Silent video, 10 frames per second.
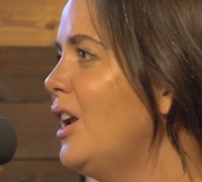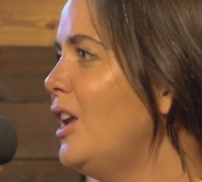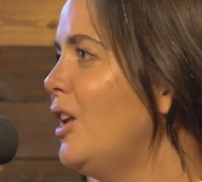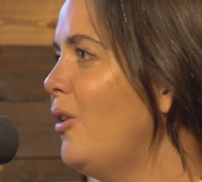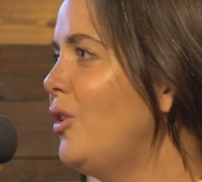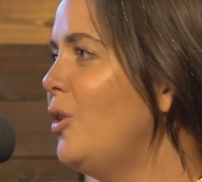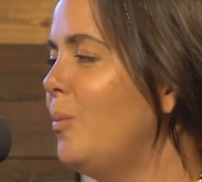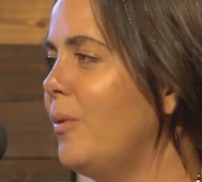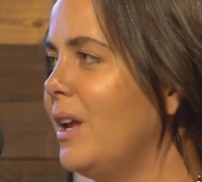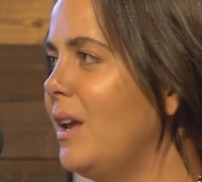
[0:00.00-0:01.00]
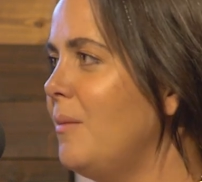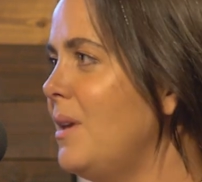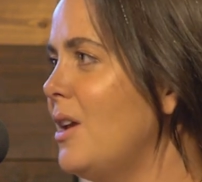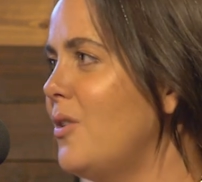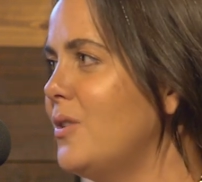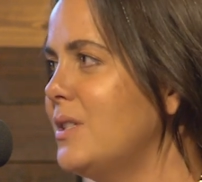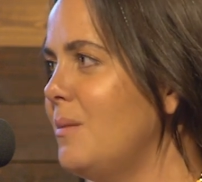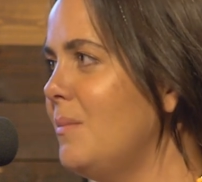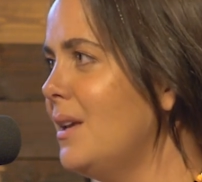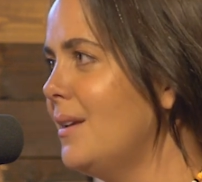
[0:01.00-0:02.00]
you know, you bringing meals
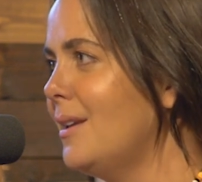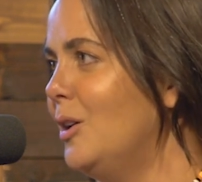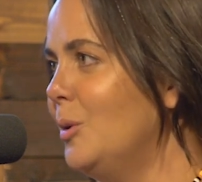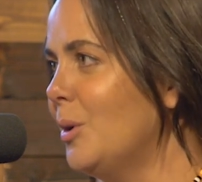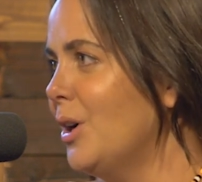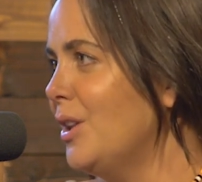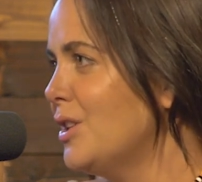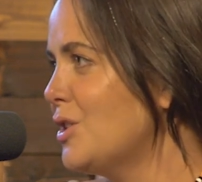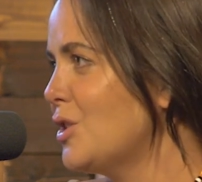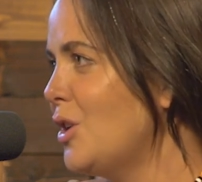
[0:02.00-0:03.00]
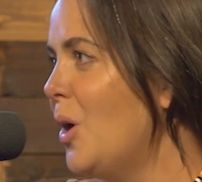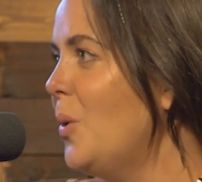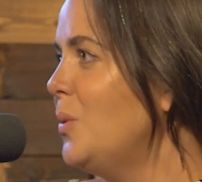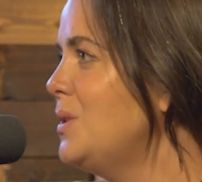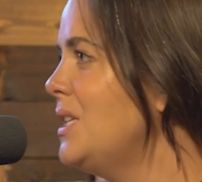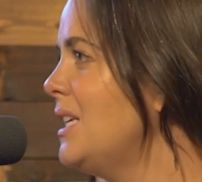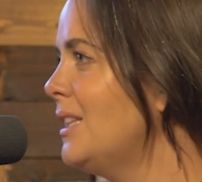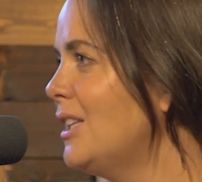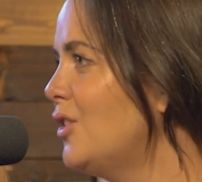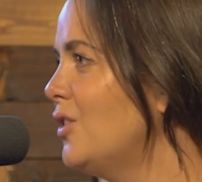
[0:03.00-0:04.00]
and me and Kilmer in this cozy
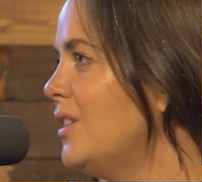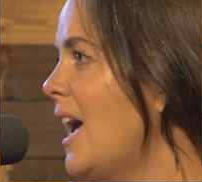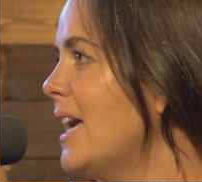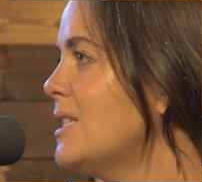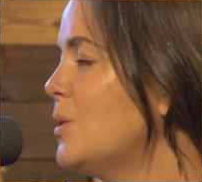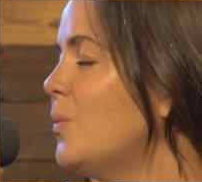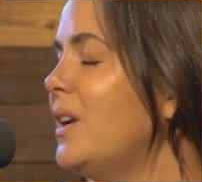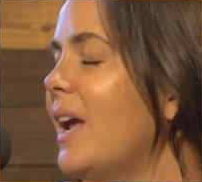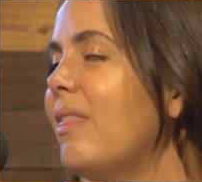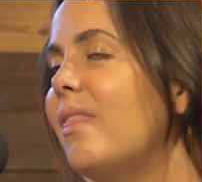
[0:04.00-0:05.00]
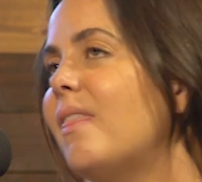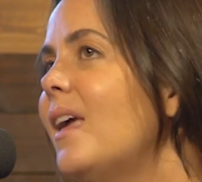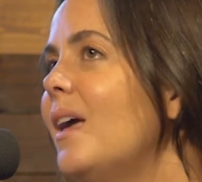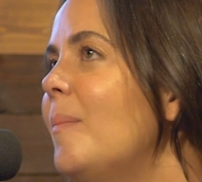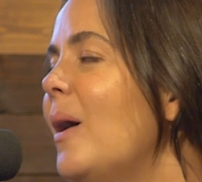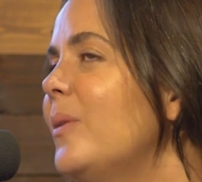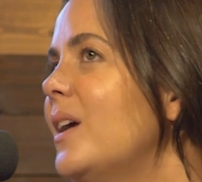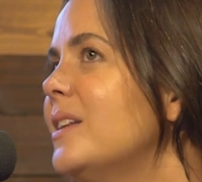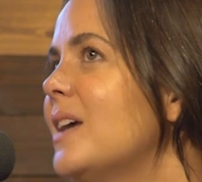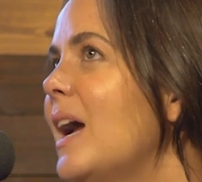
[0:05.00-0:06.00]
little nest, when I think about
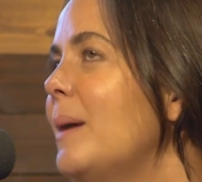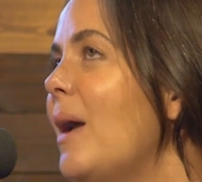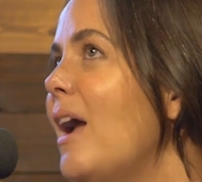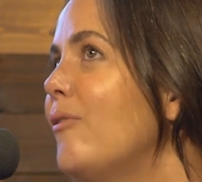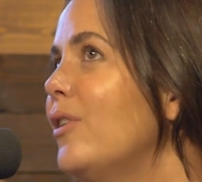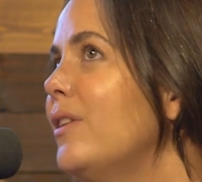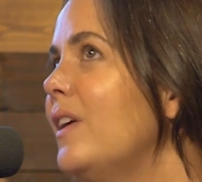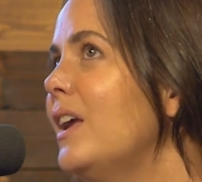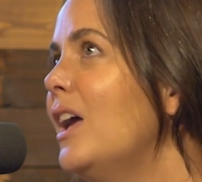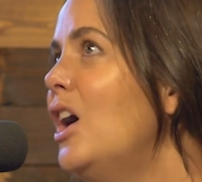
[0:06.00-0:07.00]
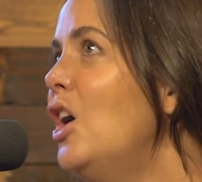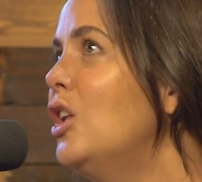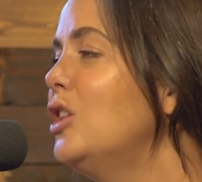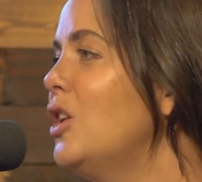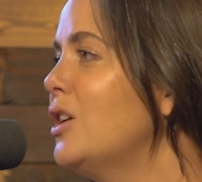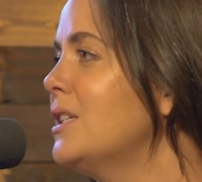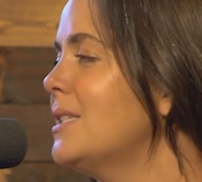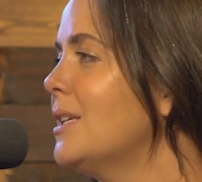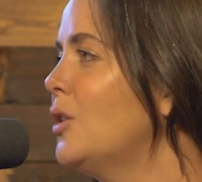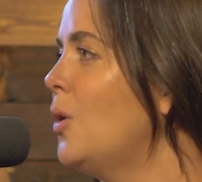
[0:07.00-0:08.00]
that time, everything
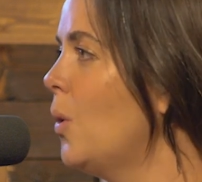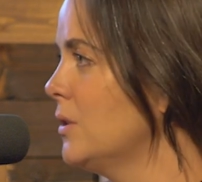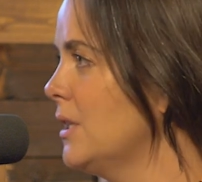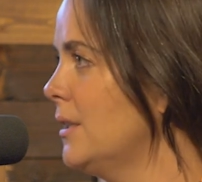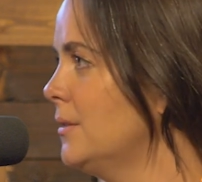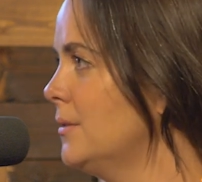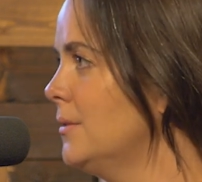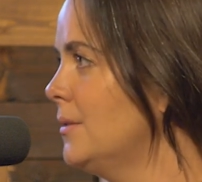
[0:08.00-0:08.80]
looks golden.